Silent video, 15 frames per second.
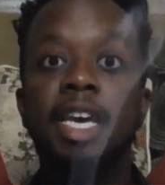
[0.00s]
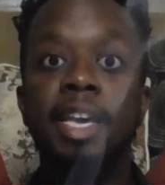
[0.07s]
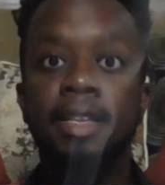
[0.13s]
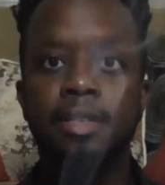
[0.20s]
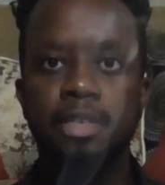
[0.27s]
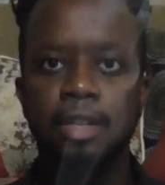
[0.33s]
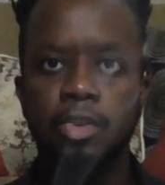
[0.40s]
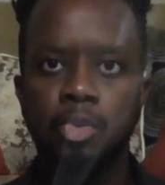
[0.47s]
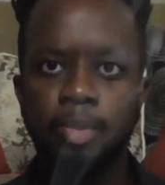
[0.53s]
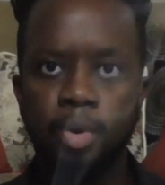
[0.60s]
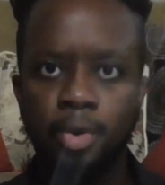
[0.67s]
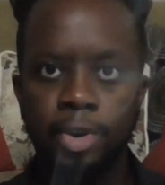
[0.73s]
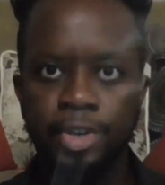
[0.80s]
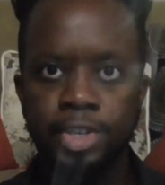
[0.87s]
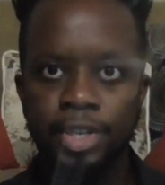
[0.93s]
its little
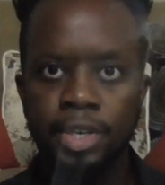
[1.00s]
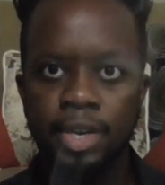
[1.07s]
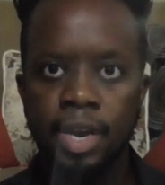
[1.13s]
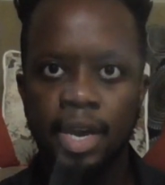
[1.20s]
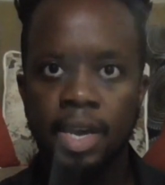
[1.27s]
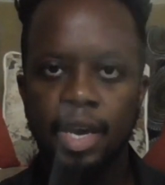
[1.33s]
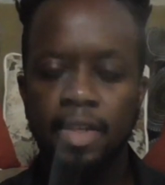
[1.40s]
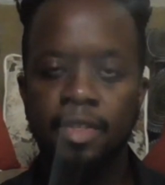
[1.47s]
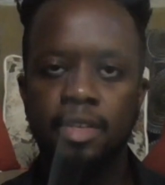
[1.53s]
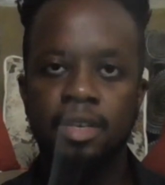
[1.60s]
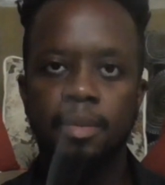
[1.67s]
portion in the